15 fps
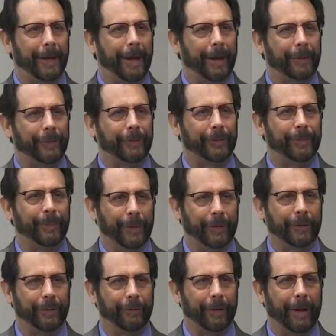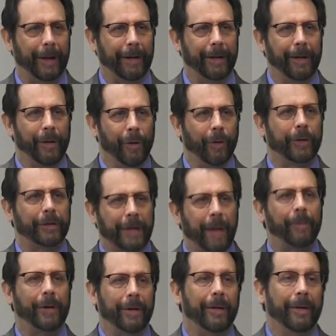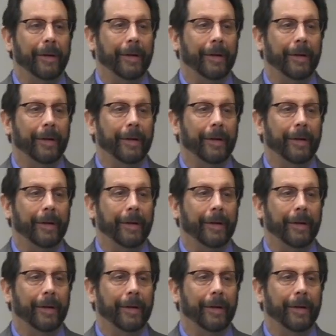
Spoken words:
texts because of that, or contaminate.